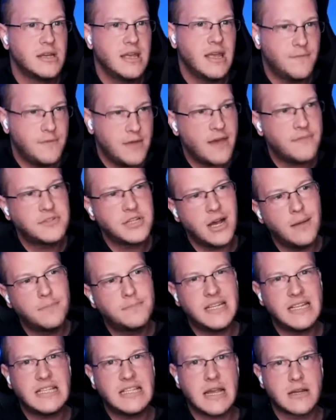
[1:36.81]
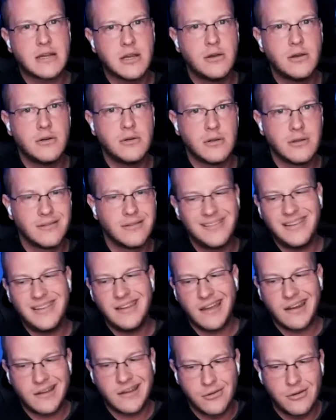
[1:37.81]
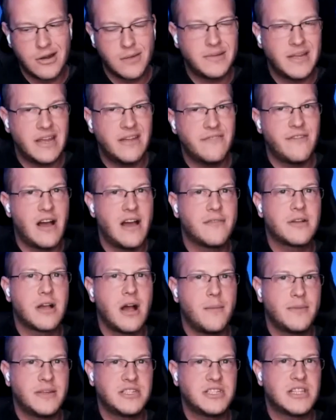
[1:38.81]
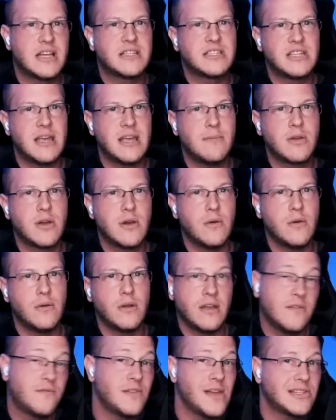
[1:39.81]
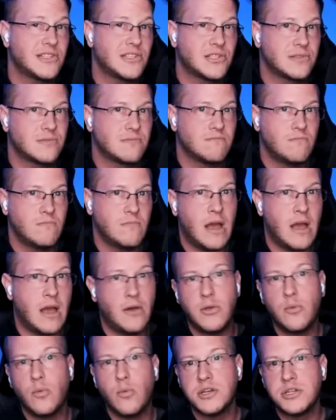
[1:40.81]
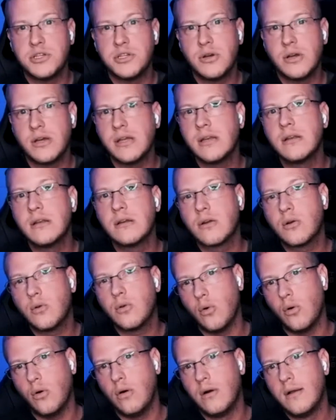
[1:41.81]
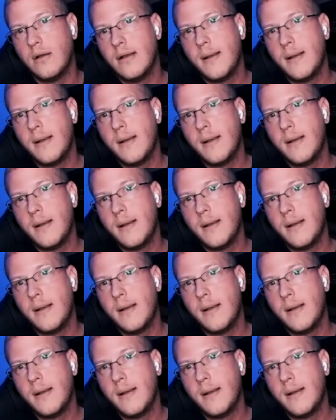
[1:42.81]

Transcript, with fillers: if you have to update that code you got to go and update five copies of that same code if that's how you want to do it cool